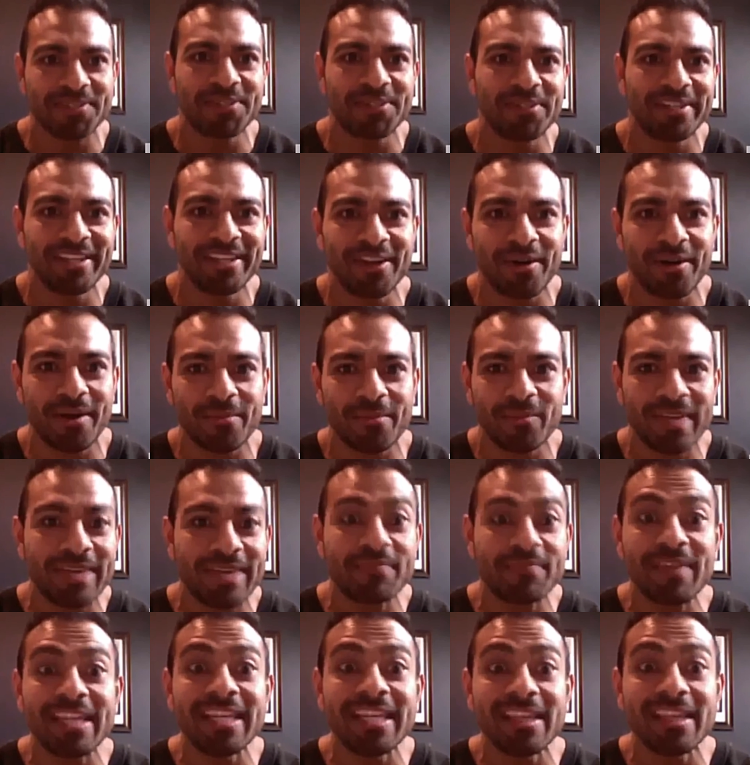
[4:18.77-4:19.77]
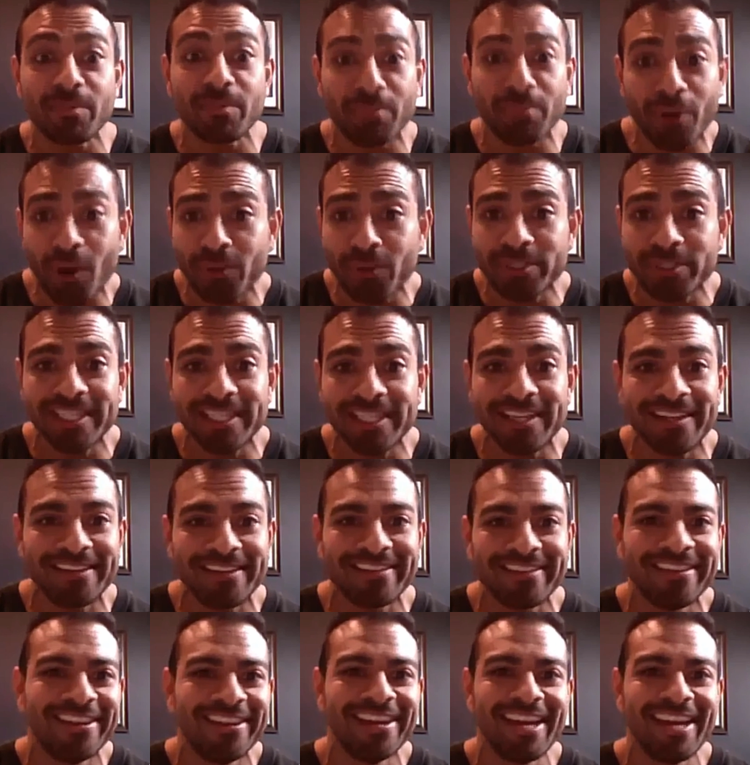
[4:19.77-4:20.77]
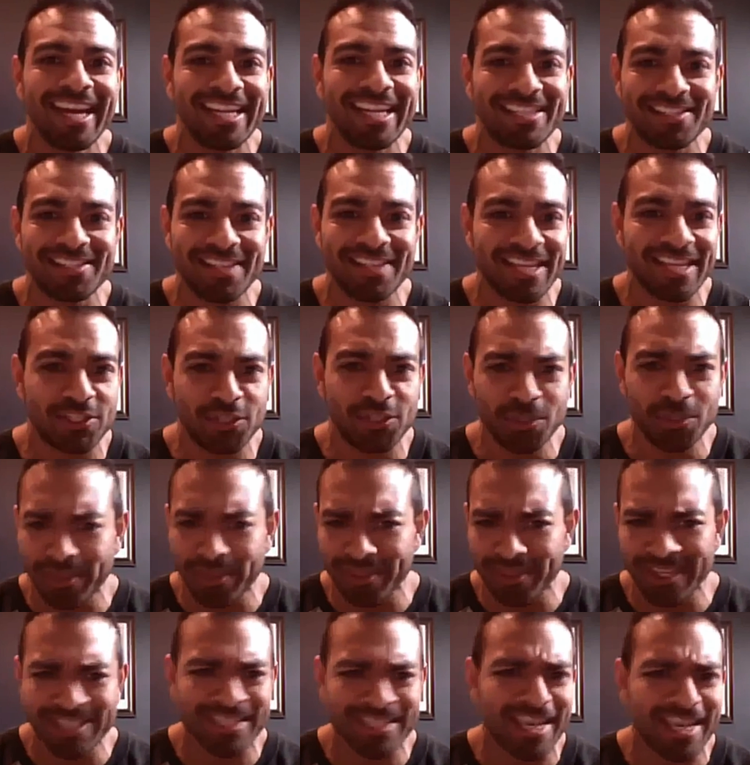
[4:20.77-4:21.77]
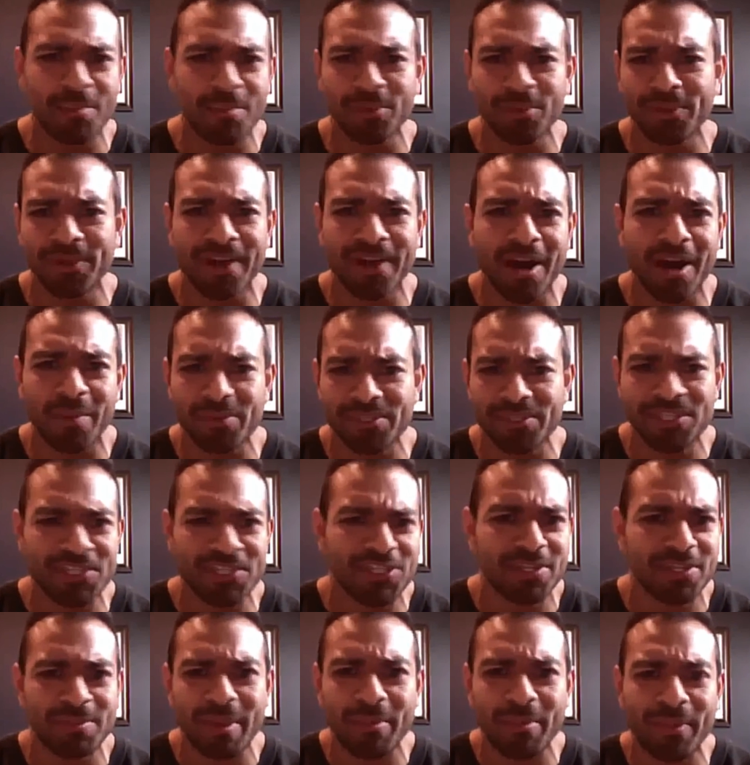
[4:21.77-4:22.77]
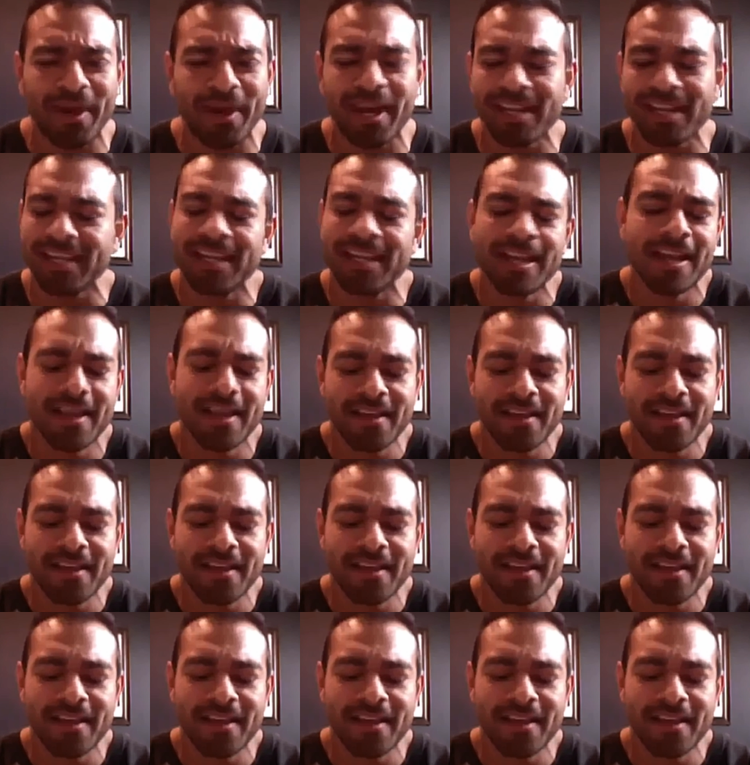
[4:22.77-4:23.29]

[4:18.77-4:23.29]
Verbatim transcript: you know, I'm eating the protein, it's doing this chemical composition in my body.